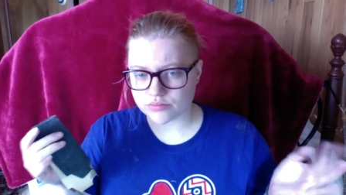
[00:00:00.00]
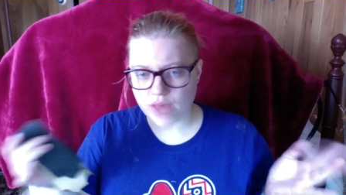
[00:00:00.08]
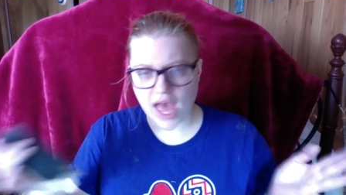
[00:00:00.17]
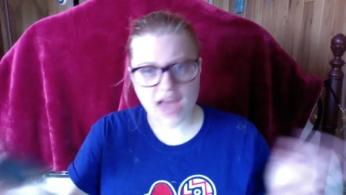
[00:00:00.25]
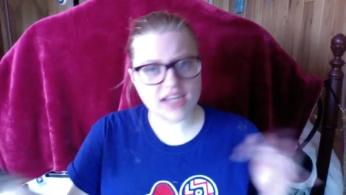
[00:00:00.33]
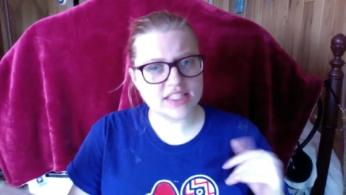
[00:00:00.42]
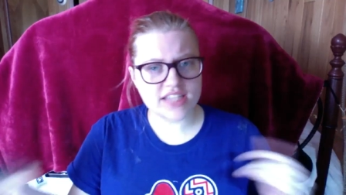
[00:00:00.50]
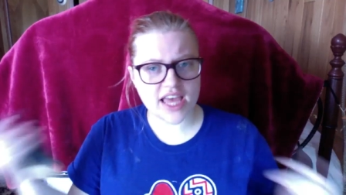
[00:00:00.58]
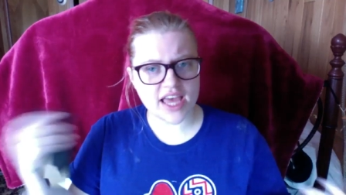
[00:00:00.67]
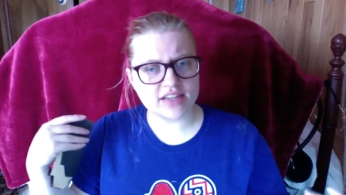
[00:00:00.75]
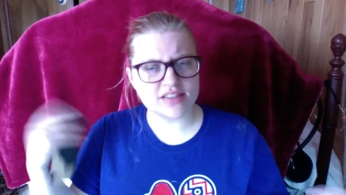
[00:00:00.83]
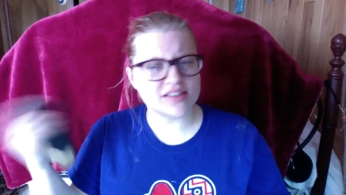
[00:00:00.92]
Pat
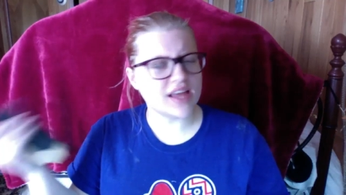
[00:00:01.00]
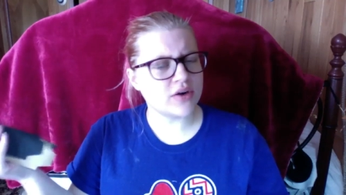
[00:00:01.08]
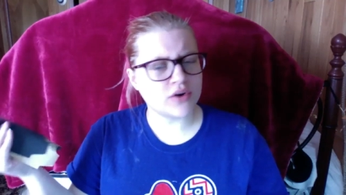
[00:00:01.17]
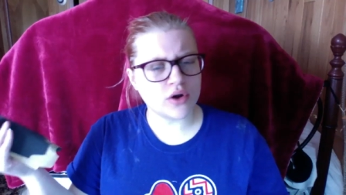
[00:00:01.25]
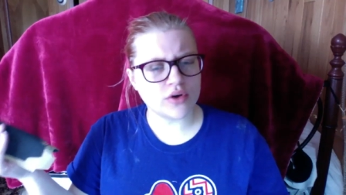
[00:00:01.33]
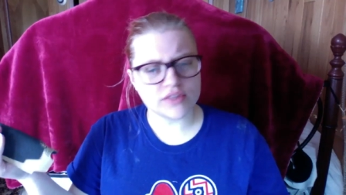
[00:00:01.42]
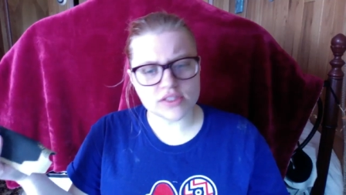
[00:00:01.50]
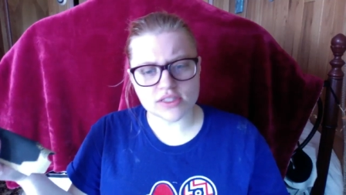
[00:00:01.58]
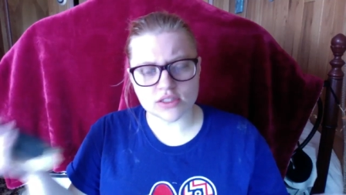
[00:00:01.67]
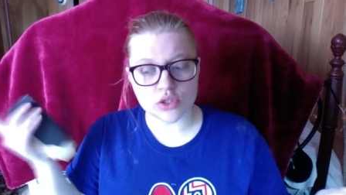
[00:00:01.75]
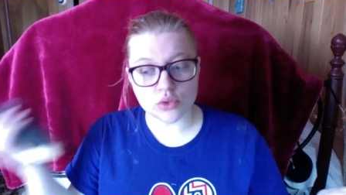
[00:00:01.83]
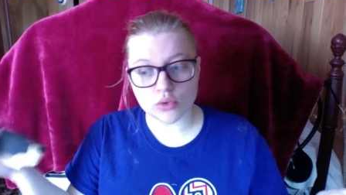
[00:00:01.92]
Catan's. I don't know if it's a
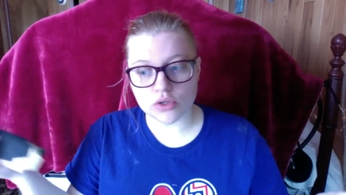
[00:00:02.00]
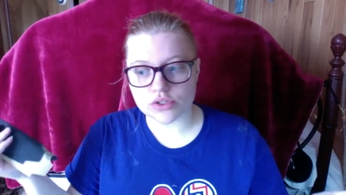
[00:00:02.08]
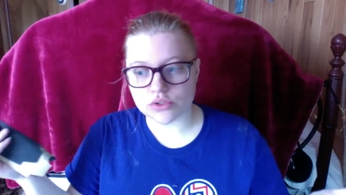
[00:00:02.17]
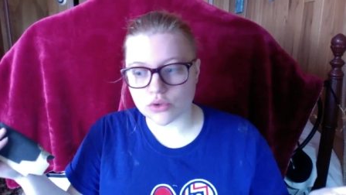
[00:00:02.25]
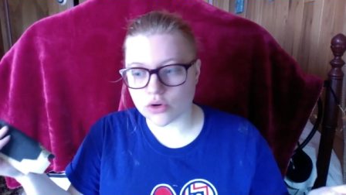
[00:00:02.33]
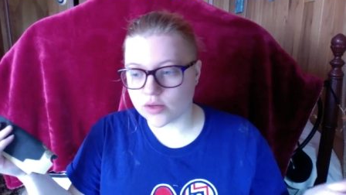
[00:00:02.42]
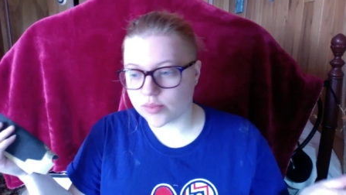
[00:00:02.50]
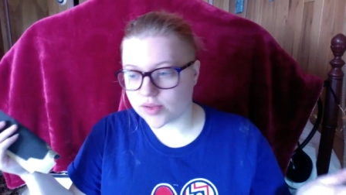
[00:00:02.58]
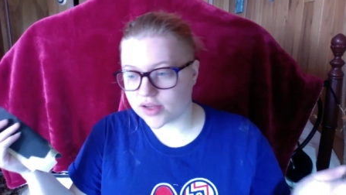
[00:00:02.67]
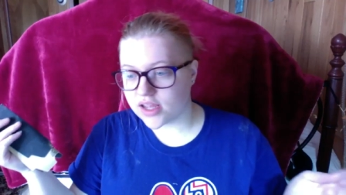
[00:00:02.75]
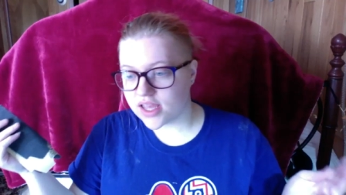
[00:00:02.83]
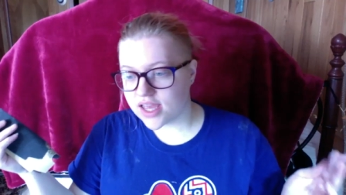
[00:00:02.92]
newer store,
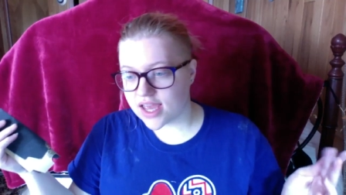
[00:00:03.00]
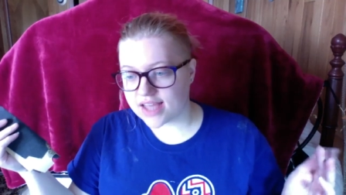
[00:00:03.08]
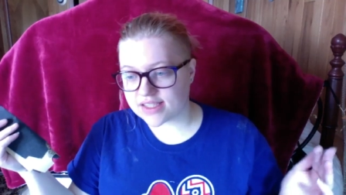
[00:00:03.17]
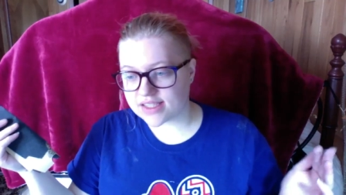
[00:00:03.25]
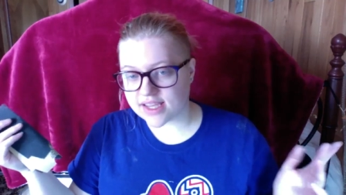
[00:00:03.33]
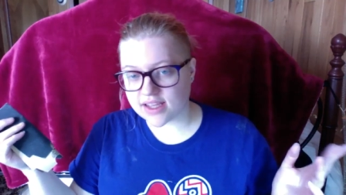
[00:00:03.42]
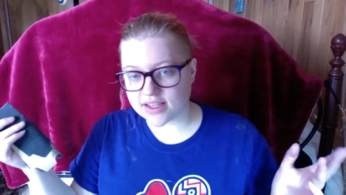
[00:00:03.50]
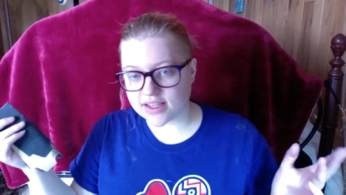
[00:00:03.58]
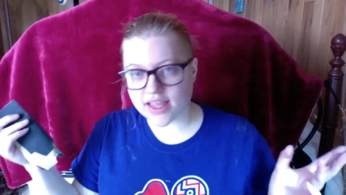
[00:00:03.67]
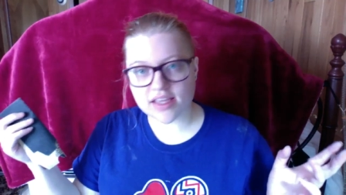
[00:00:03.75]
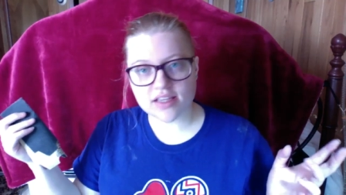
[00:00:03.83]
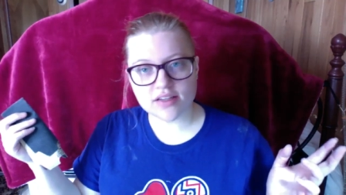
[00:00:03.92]
but it's a
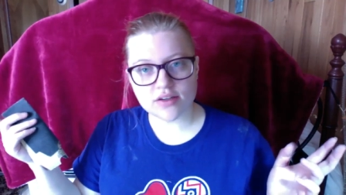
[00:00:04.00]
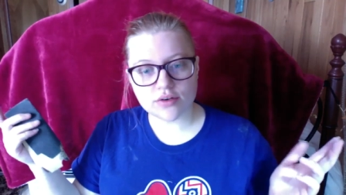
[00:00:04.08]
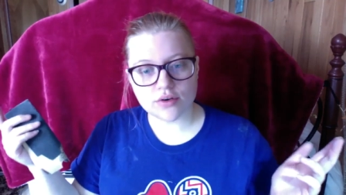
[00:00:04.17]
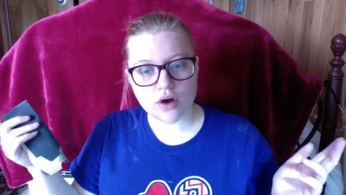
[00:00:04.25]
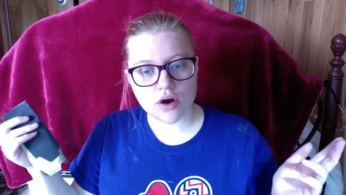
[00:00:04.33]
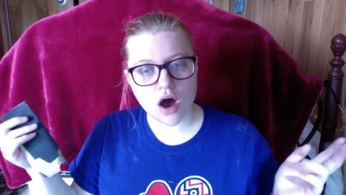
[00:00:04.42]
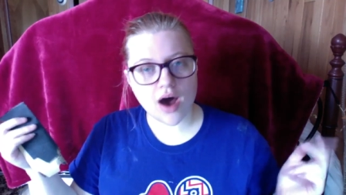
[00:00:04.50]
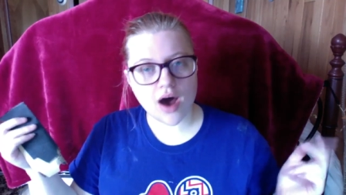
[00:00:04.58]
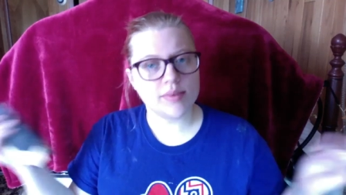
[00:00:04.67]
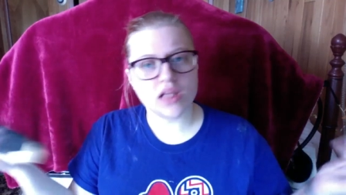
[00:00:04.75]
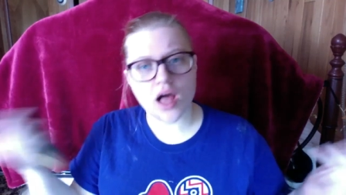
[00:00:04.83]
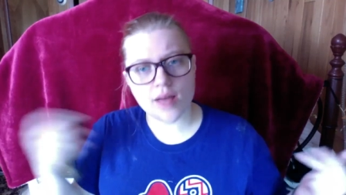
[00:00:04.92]
like
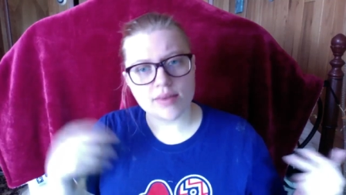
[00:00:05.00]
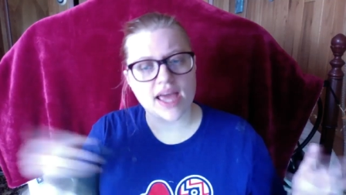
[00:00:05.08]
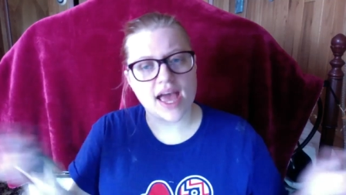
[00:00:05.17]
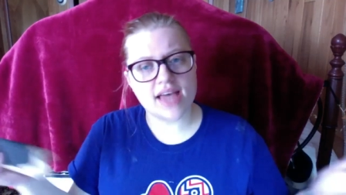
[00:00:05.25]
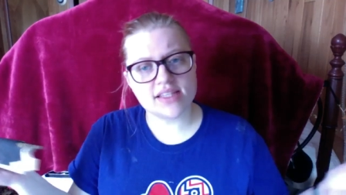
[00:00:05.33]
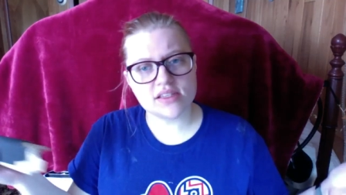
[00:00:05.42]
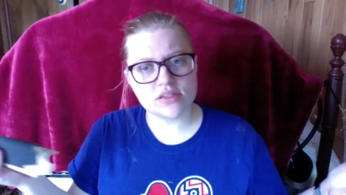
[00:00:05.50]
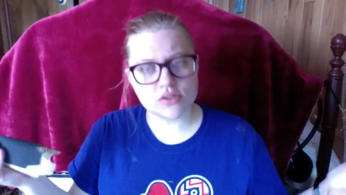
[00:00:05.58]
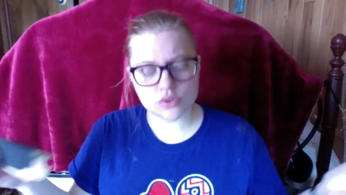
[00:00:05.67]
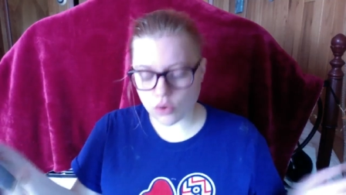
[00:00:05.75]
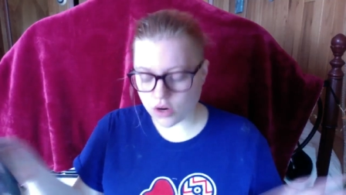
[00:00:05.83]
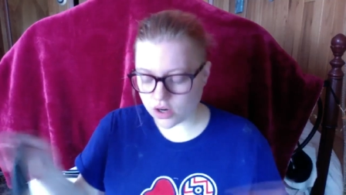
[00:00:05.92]
Hobby Lobby-esque
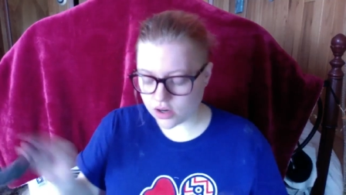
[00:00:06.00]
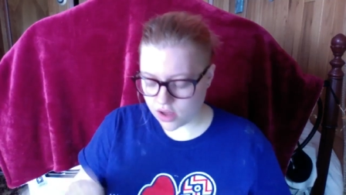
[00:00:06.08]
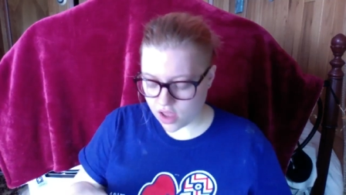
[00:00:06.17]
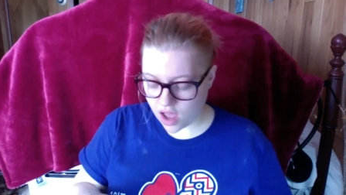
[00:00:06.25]
store.